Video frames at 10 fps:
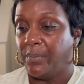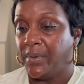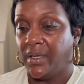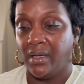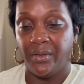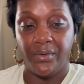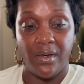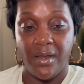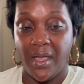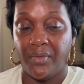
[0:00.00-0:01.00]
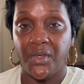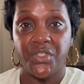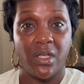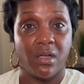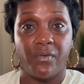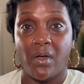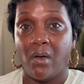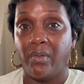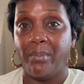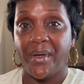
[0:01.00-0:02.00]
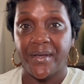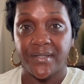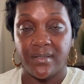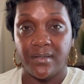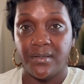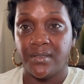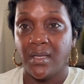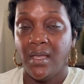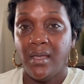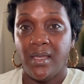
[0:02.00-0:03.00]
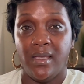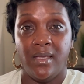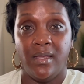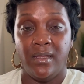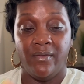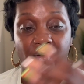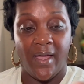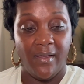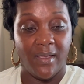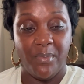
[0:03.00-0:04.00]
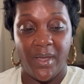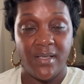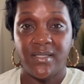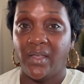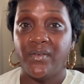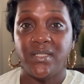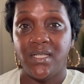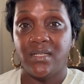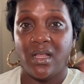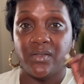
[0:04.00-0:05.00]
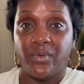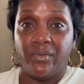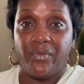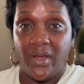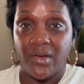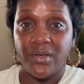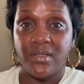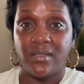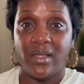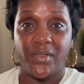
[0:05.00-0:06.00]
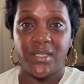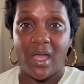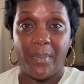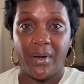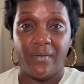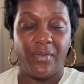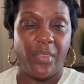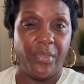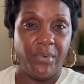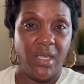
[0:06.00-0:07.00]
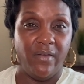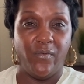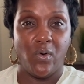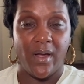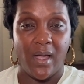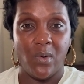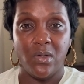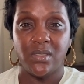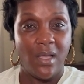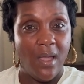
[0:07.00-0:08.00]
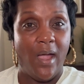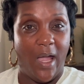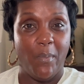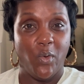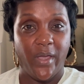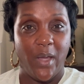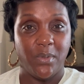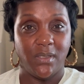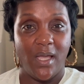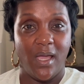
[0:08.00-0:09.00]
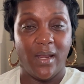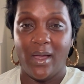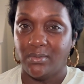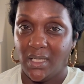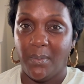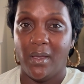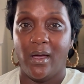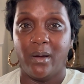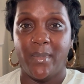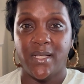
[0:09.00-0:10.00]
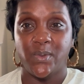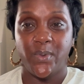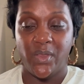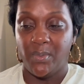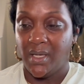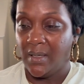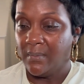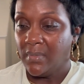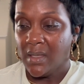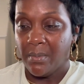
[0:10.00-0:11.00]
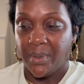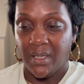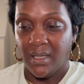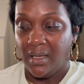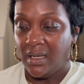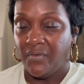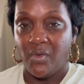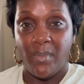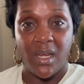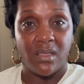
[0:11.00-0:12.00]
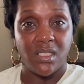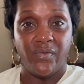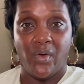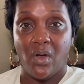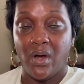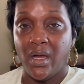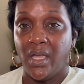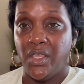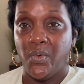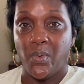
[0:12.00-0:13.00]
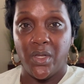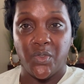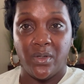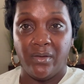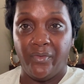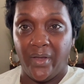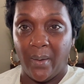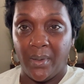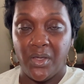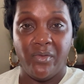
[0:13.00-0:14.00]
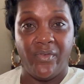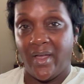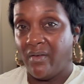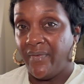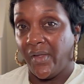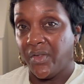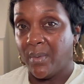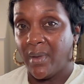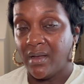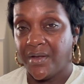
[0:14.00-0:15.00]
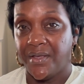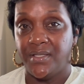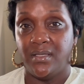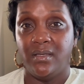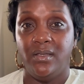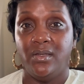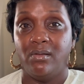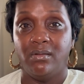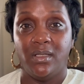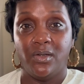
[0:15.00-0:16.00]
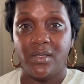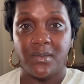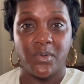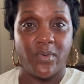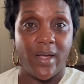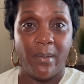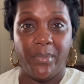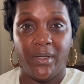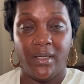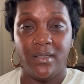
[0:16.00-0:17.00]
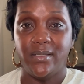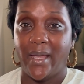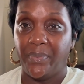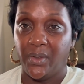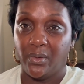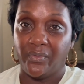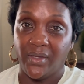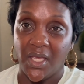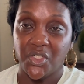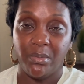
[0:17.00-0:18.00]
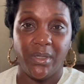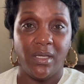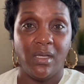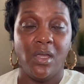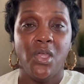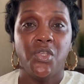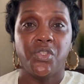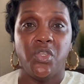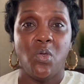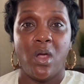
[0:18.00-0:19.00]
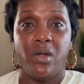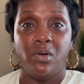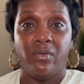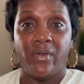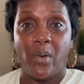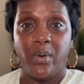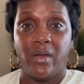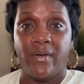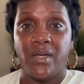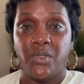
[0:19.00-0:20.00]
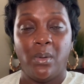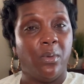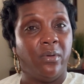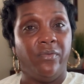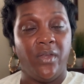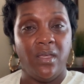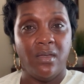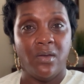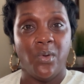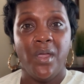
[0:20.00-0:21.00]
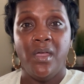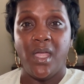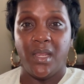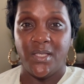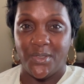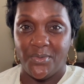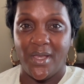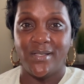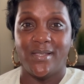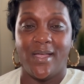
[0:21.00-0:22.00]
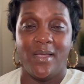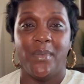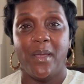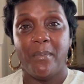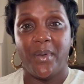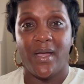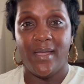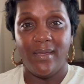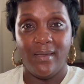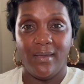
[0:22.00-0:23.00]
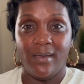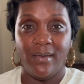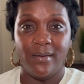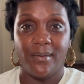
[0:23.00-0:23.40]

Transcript: But other than that, they check off all the boxes. And if I can pay $17 for a fragrance and have to top it off after 3-4 hours, I'm okay with that. I'll take my atomizer with me. But again, if you made it this far and you want to join the family, you found value in my content, click on the subscribe button, tap the notification bell so you are notified whenever I do upload a video. And until next time, bye.